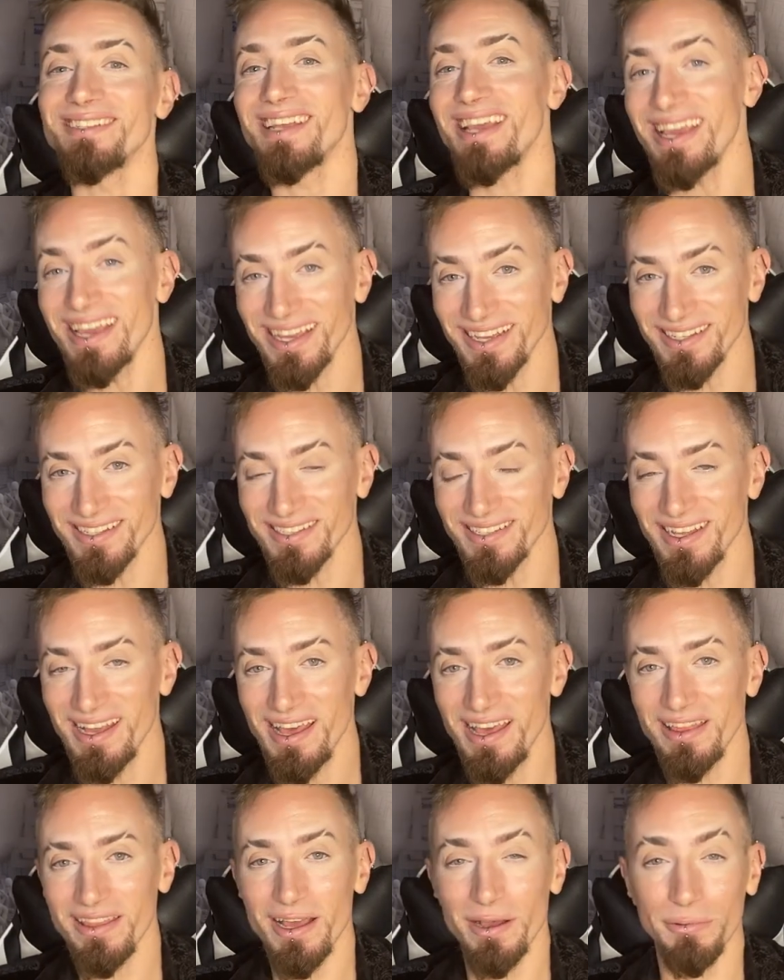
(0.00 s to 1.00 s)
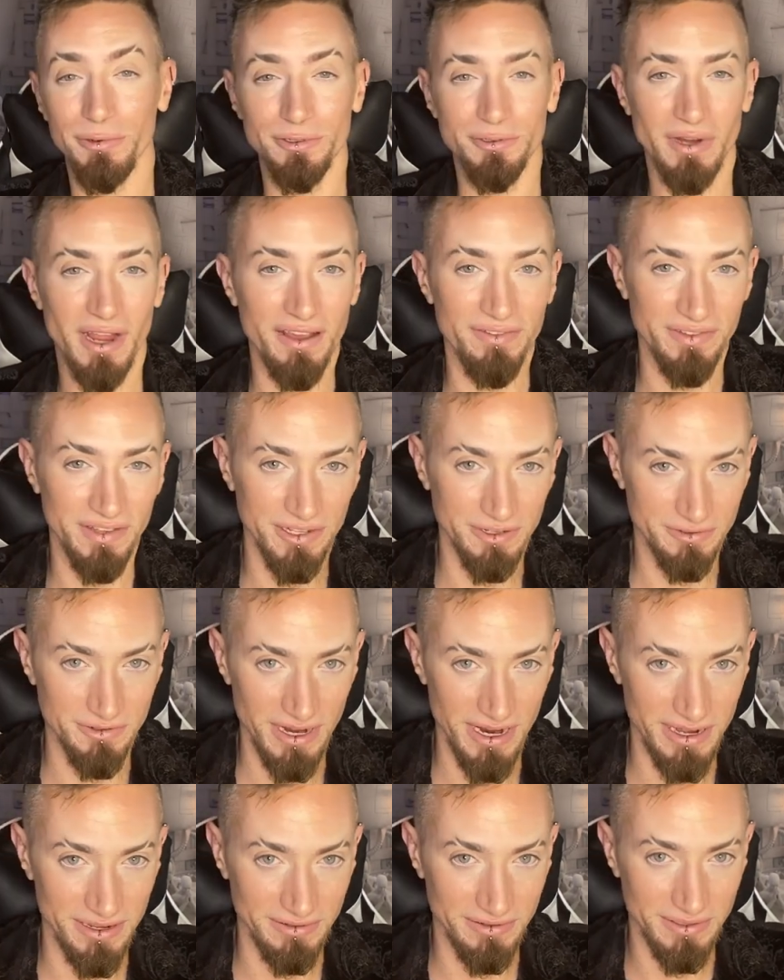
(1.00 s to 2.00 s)
takes that were traveling
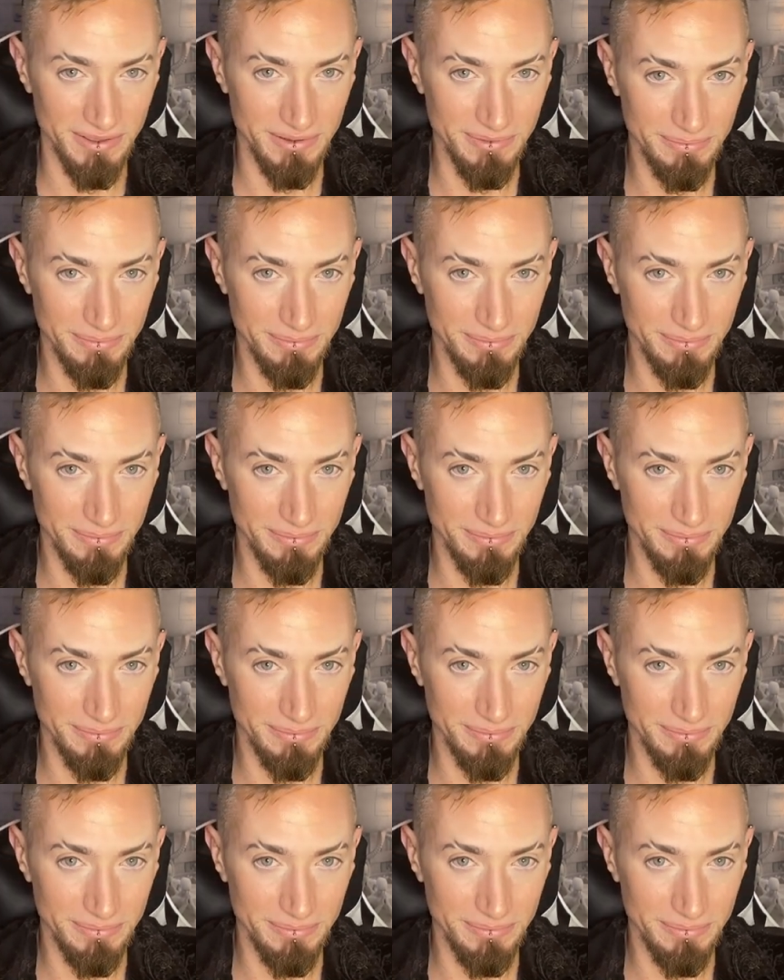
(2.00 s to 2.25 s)
around.